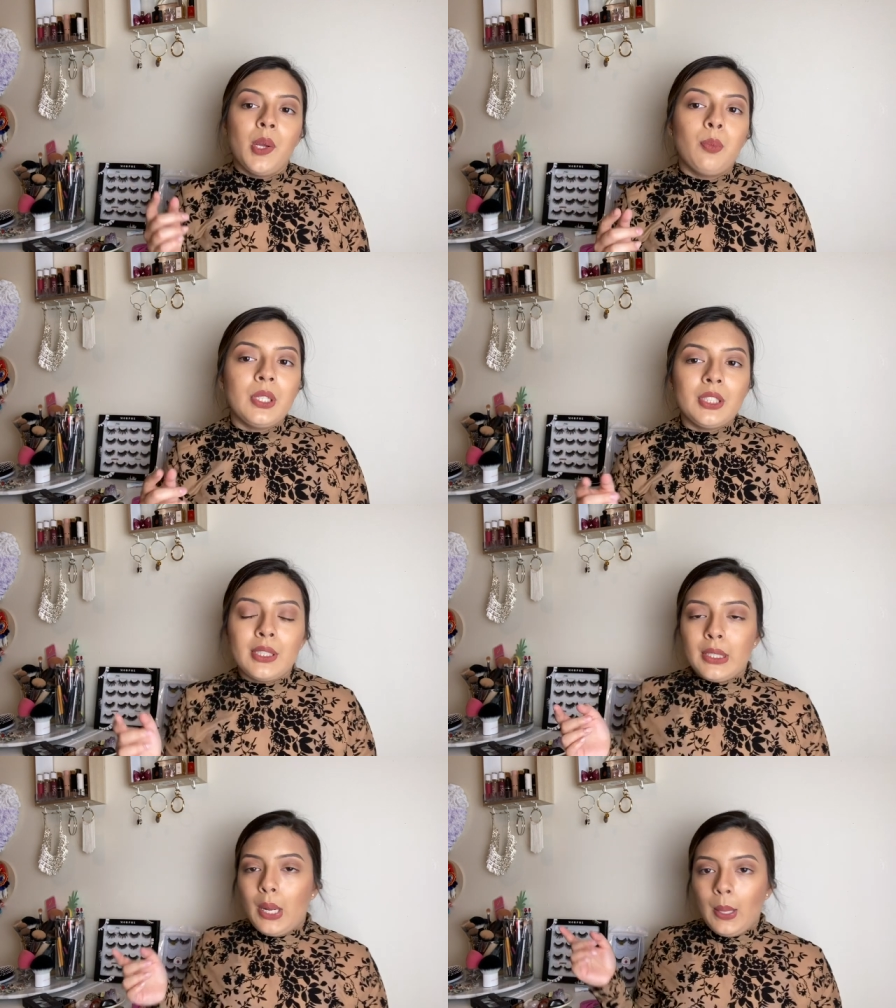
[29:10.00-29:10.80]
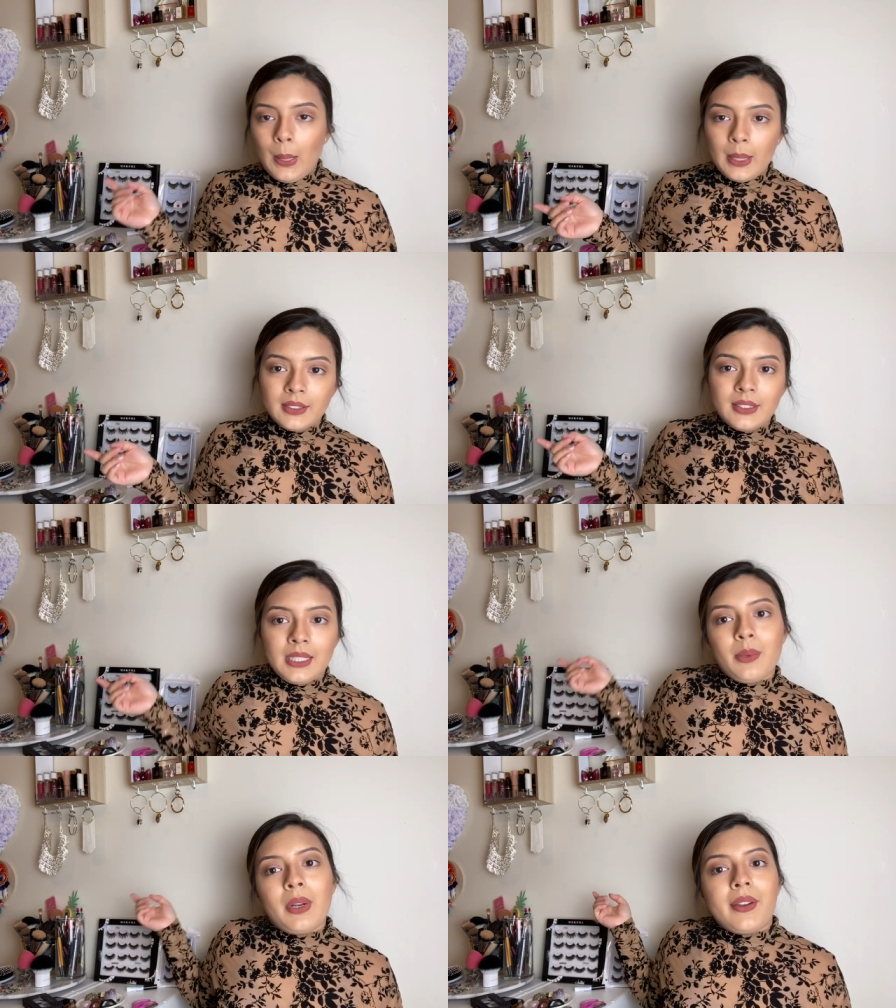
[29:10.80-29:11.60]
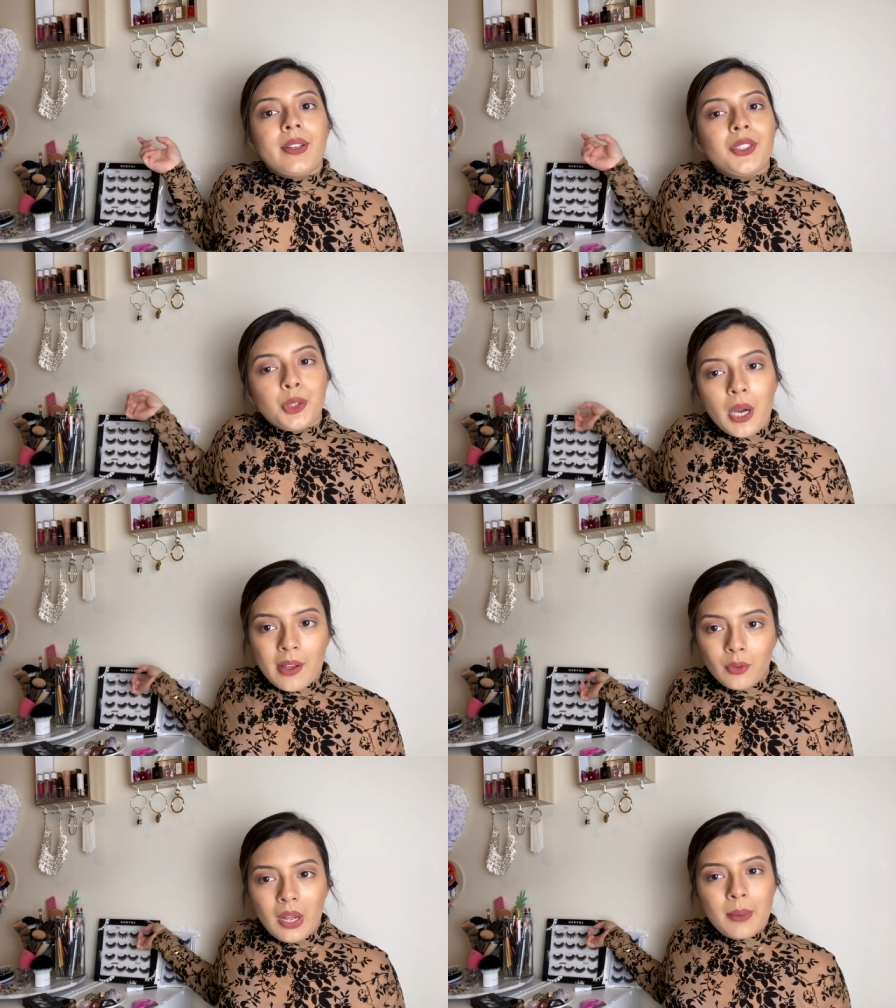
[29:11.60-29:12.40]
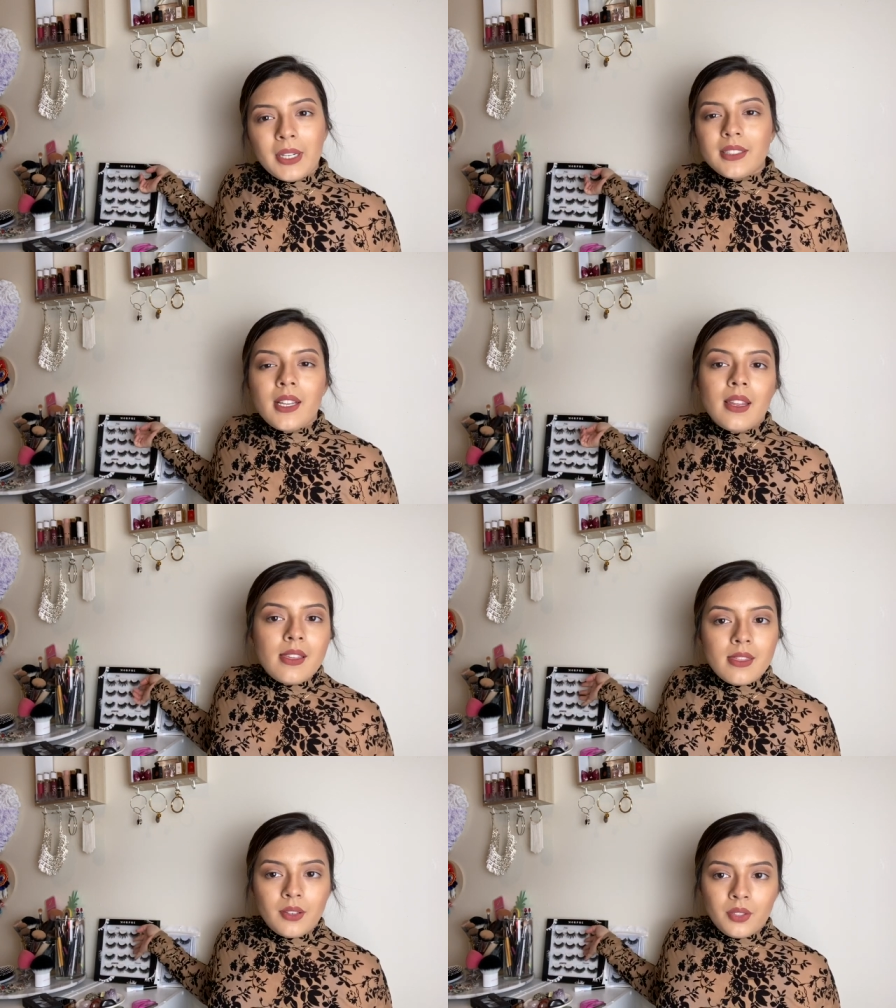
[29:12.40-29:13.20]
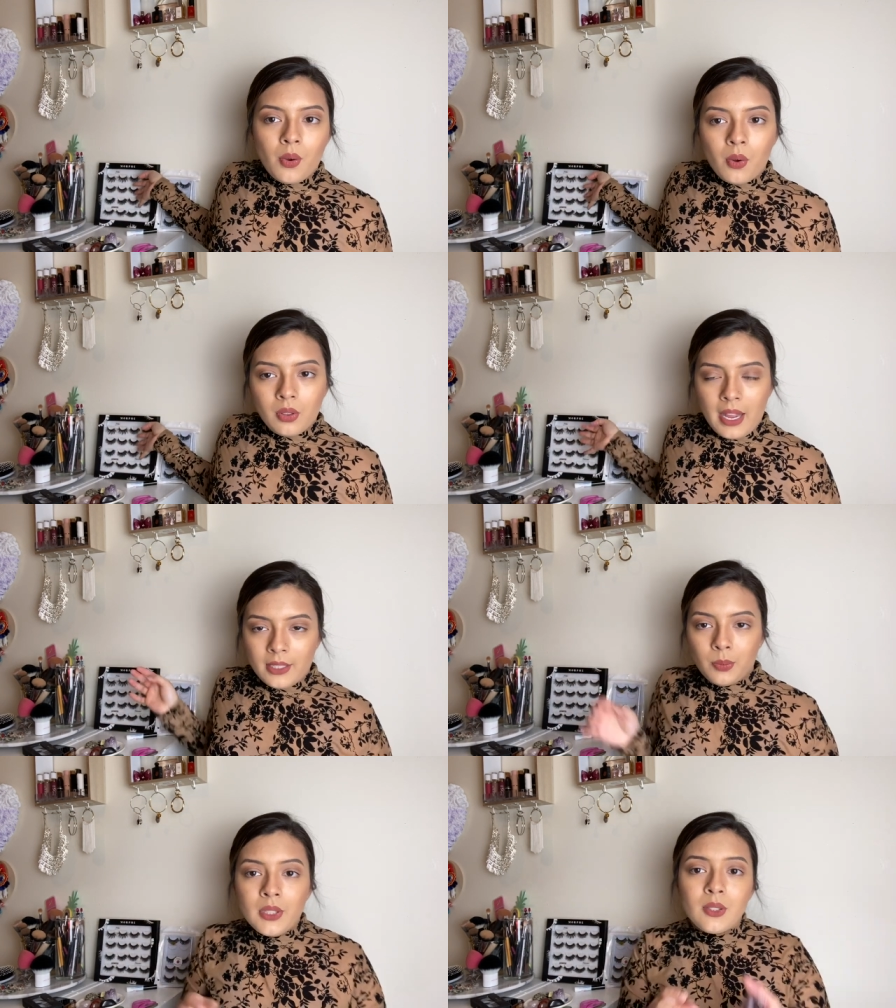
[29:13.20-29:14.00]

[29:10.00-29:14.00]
which in all honesty, when I travel, I'm not taking this whole lash book,